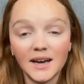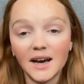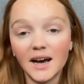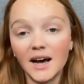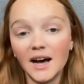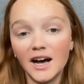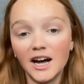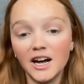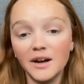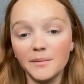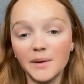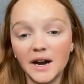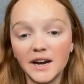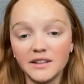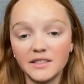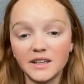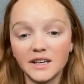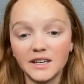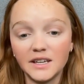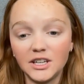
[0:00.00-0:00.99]
I
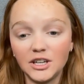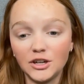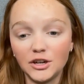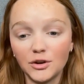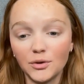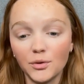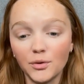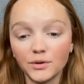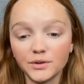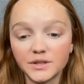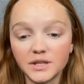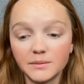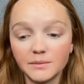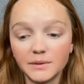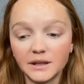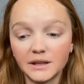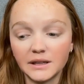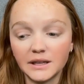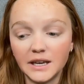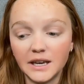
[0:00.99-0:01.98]
think,
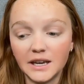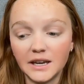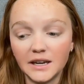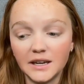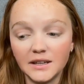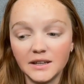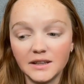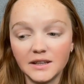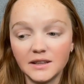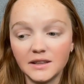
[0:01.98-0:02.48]
ultimately,